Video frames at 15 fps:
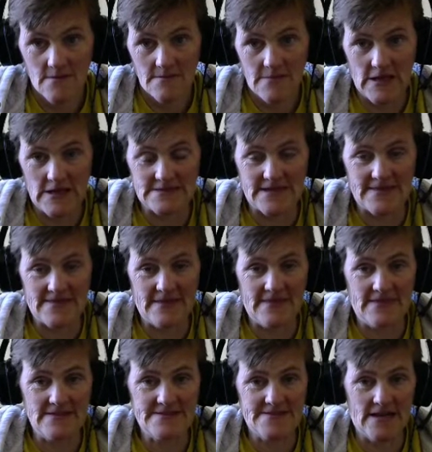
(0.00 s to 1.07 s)
Plus, I
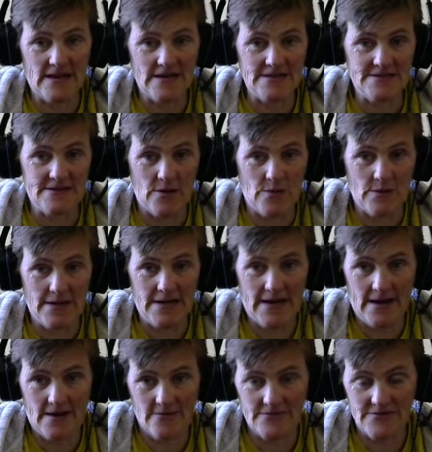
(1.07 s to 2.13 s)
think the sun is going
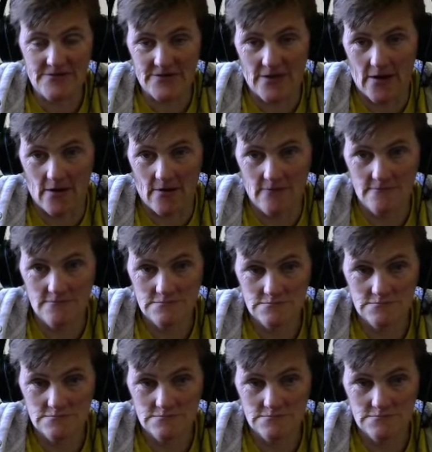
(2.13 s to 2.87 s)
down, so.